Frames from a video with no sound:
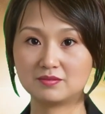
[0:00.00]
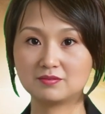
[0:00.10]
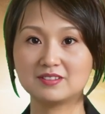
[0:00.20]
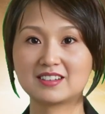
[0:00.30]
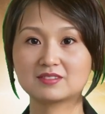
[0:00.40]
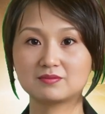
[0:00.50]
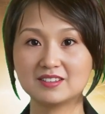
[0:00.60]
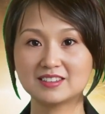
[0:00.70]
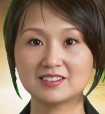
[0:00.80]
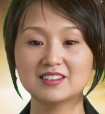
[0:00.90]

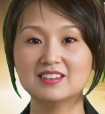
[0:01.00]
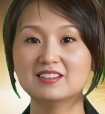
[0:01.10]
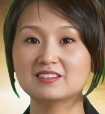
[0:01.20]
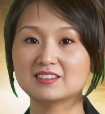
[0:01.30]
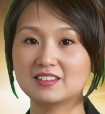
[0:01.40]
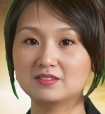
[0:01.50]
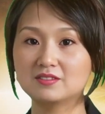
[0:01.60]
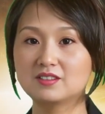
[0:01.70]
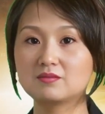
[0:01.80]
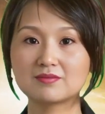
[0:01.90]
Sources say the U.S.
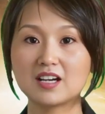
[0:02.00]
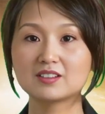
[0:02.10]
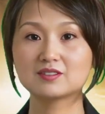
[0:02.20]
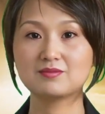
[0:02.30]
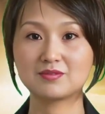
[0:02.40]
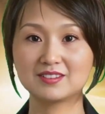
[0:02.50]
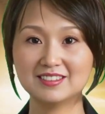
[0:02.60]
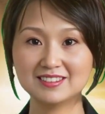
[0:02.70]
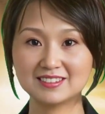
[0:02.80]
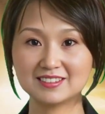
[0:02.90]
government is ensuring that